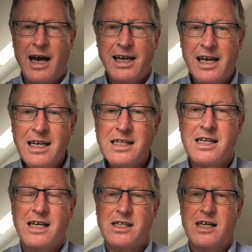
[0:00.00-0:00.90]
And he
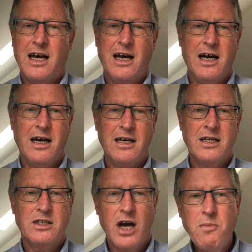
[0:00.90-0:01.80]
says to her,
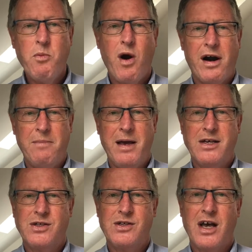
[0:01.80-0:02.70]
don't worry,
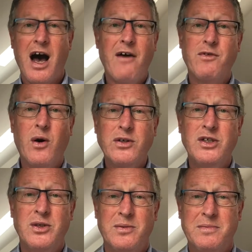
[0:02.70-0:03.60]
miss, I've
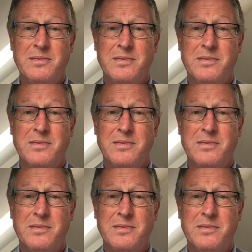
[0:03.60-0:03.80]
got you.